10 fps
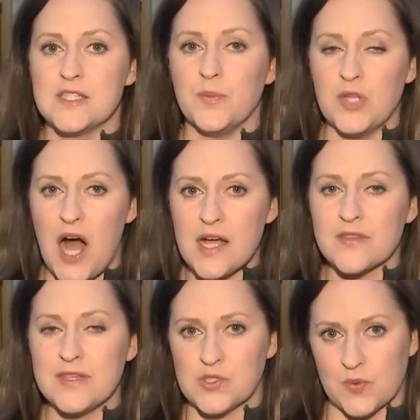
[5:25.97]
to
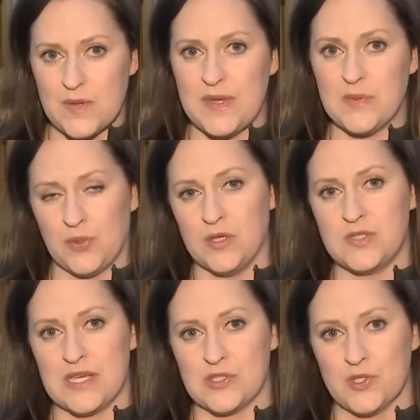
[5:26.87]
block these repeat
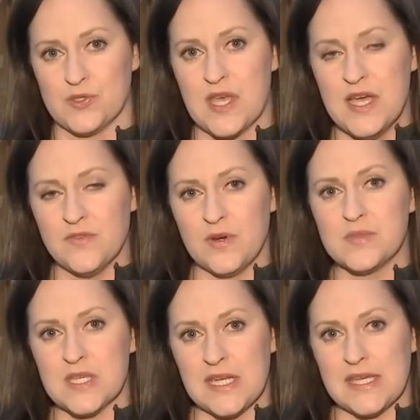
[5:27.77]
protesters
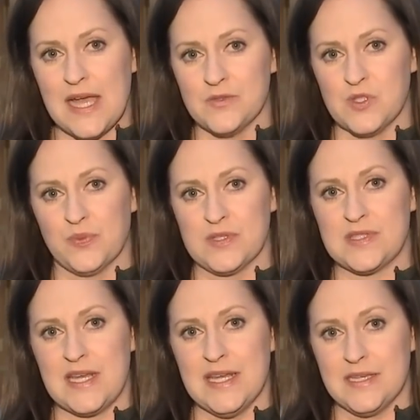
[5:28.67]
from city council
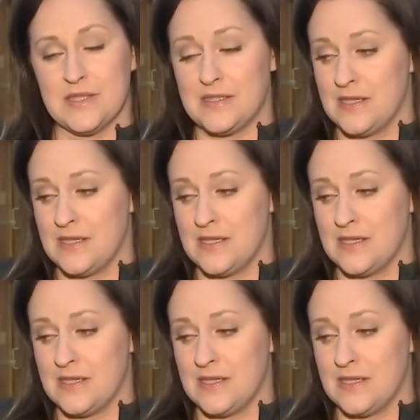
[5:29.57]
proceedings.